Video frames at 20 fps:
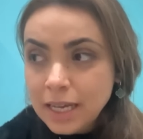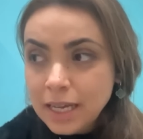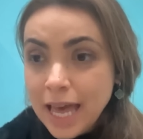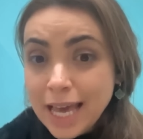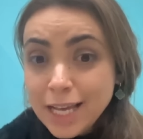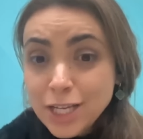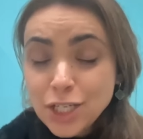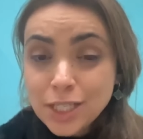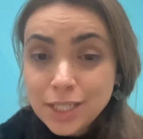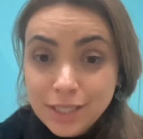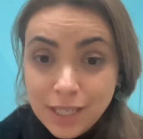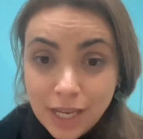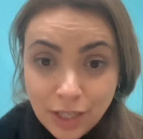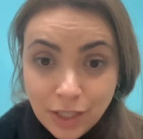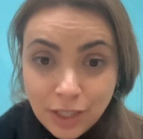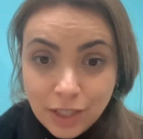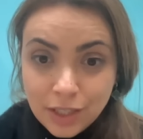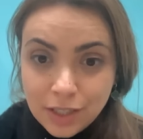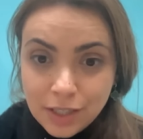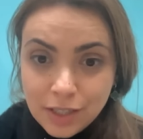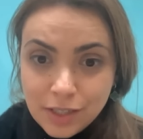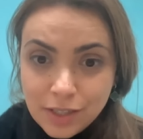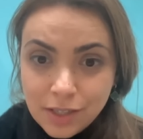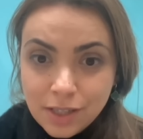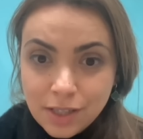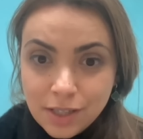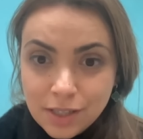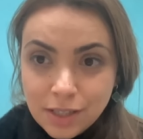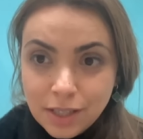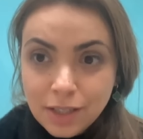Actually, 10 years
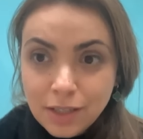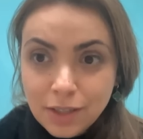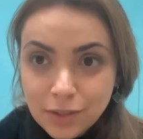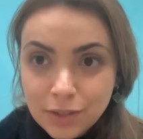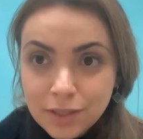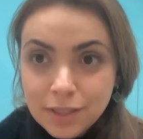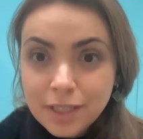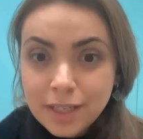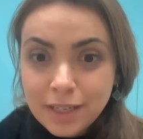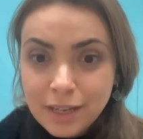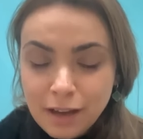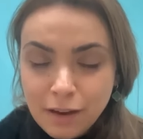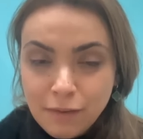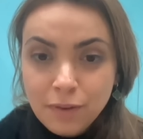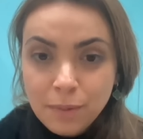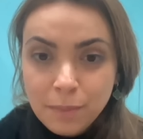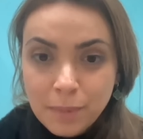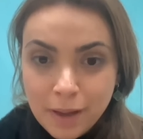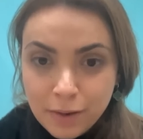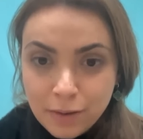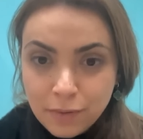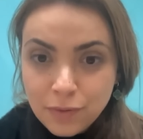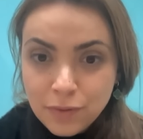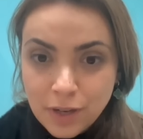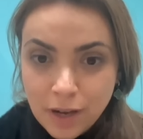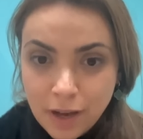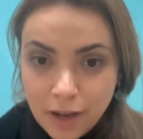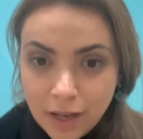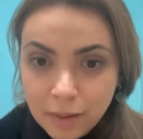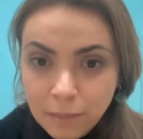is a good enough amount of
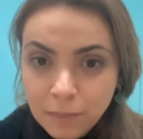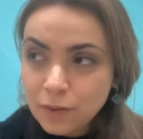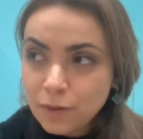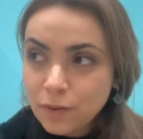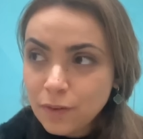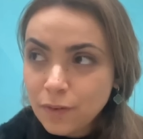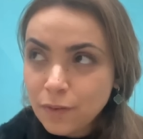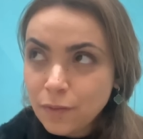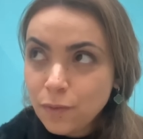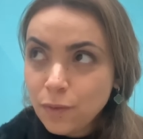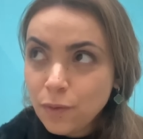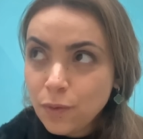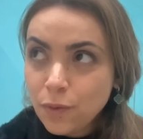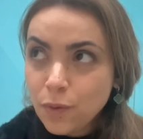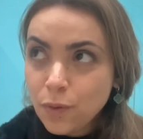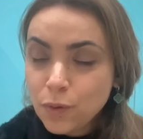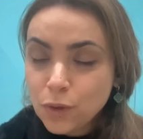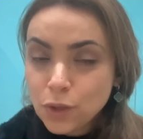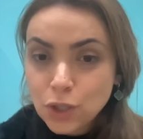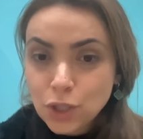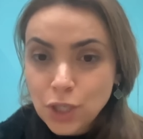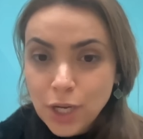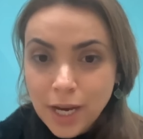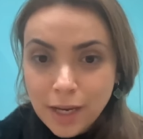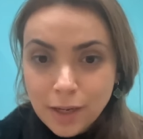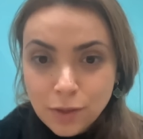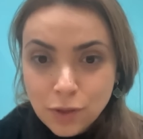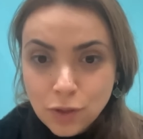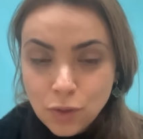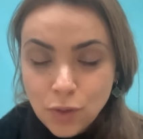time for
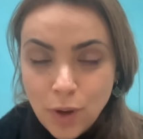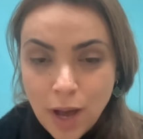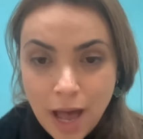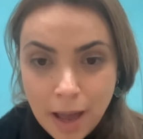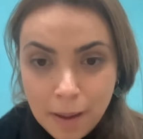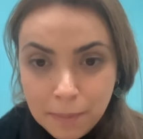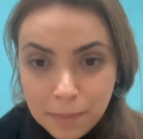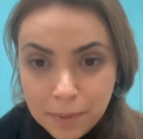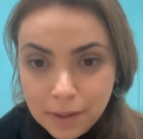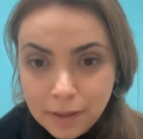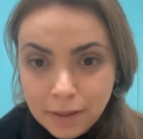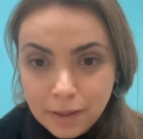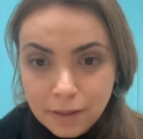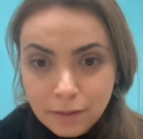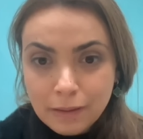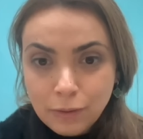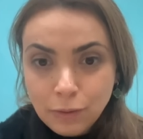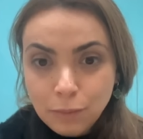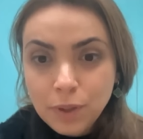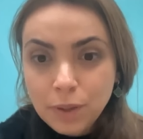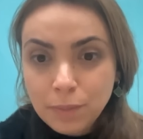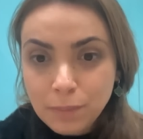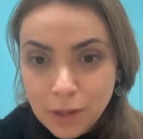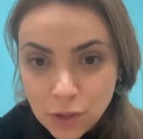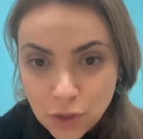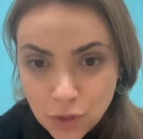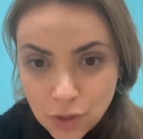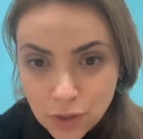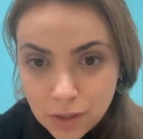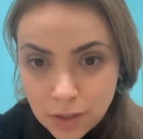change to happen and to be
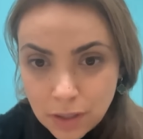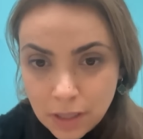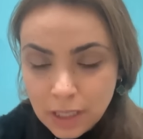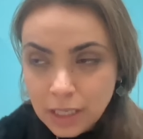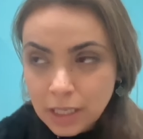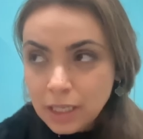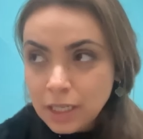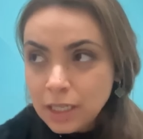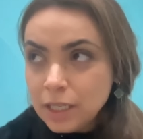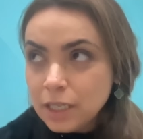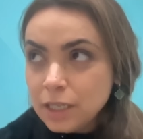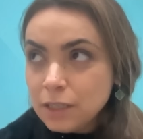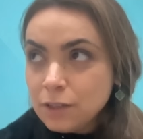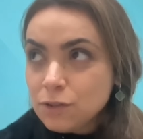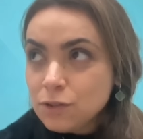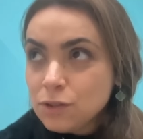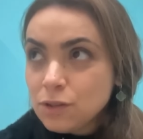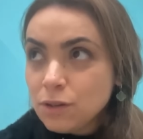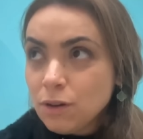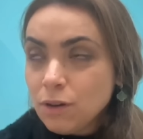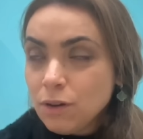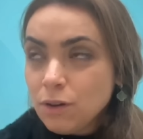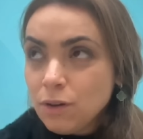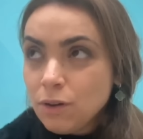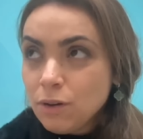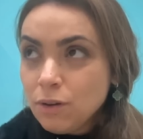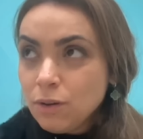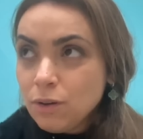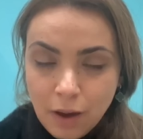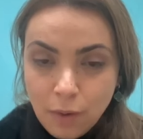measured.
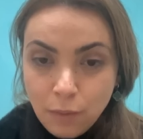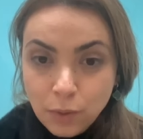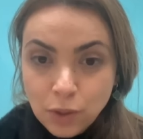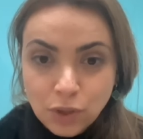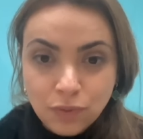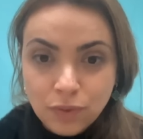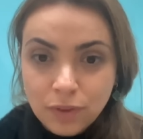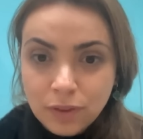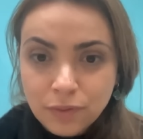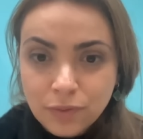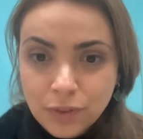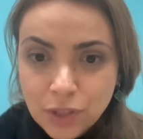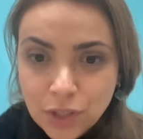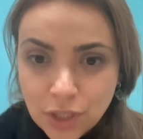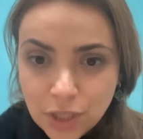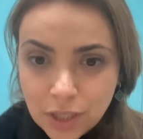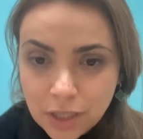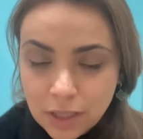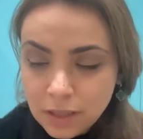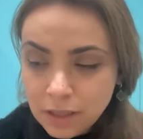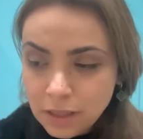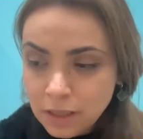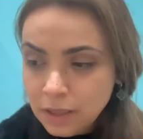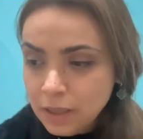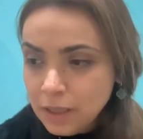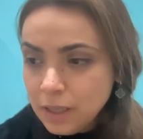So a wishful vision,